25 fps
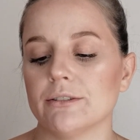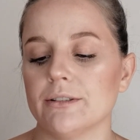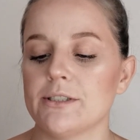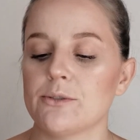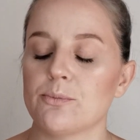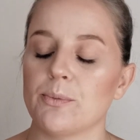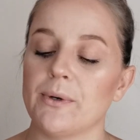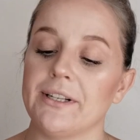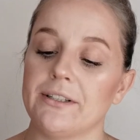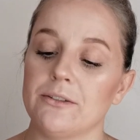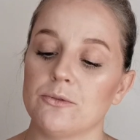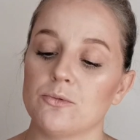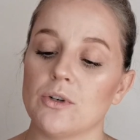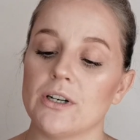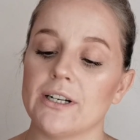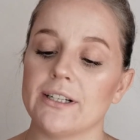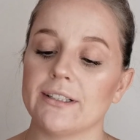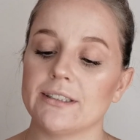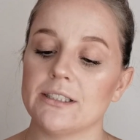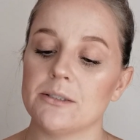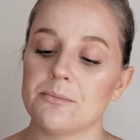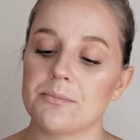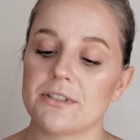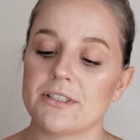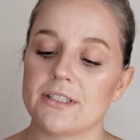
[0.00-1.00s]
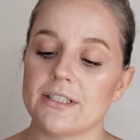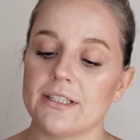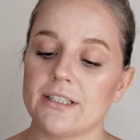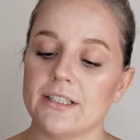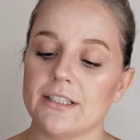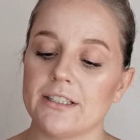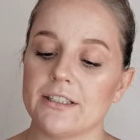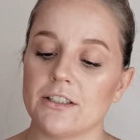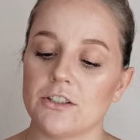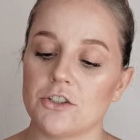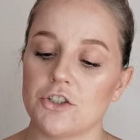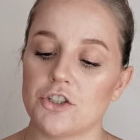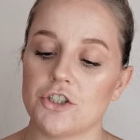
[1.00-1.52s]
it's Wet n Wild lipstick
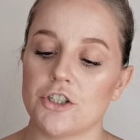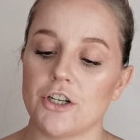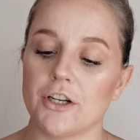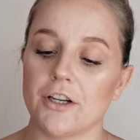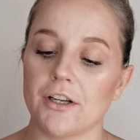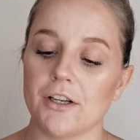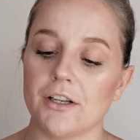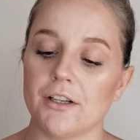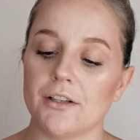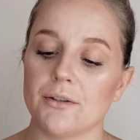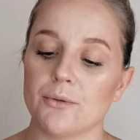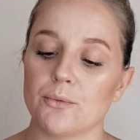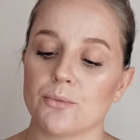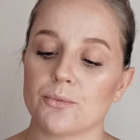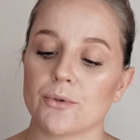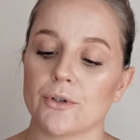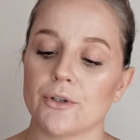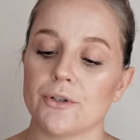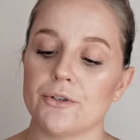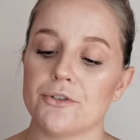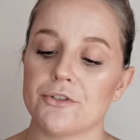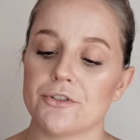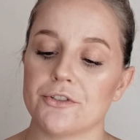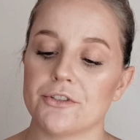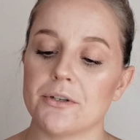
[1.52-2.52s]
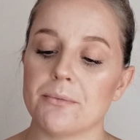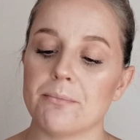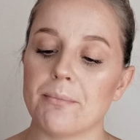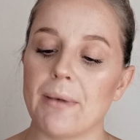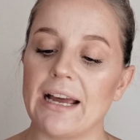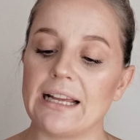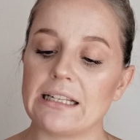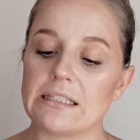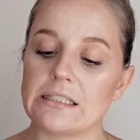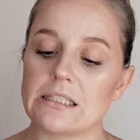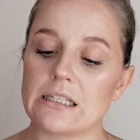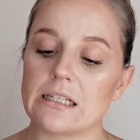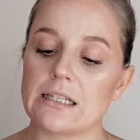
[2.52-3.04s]
in the shade Rose the
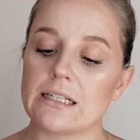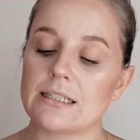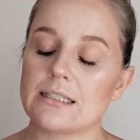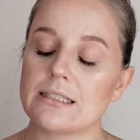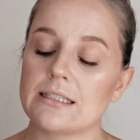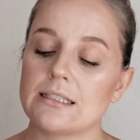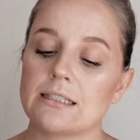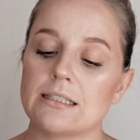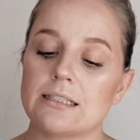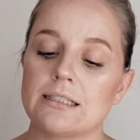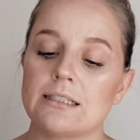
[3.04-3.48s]
Matter.